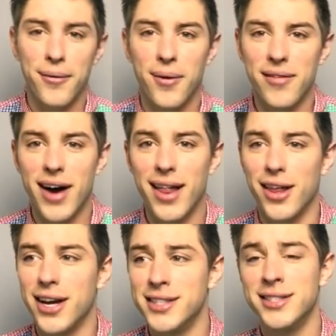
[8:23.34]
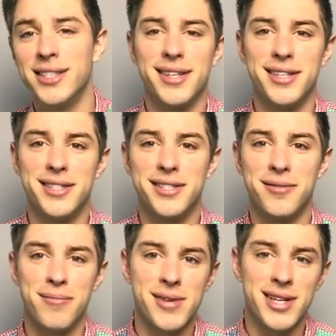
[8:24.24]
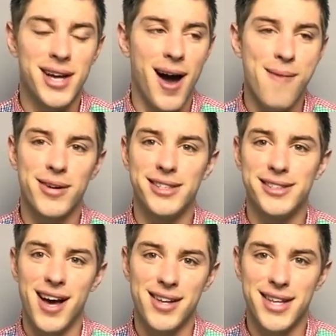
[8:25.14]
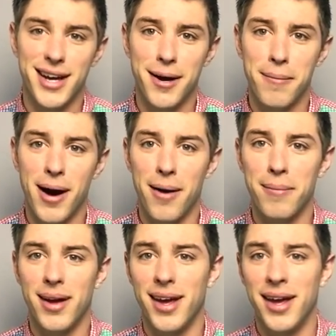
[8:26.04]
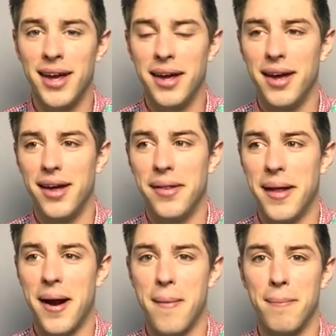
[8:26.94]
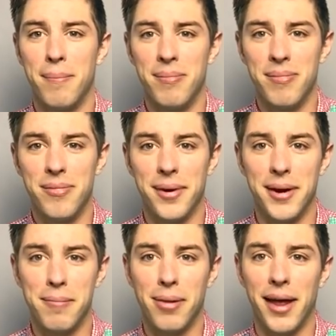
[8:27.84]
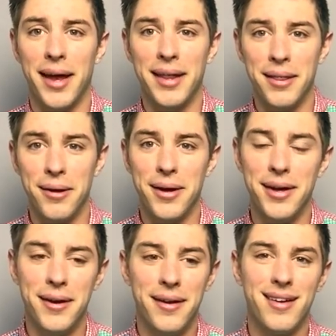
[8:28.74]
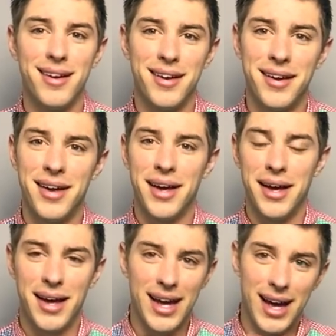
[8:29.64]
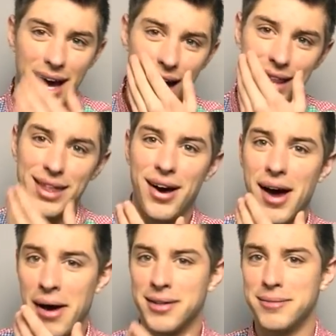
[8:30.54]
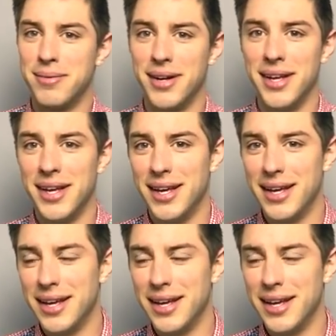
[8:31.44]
what have I learned? There's some mean comments out there about me that I'm pretty plain looking. I thought I was pretty.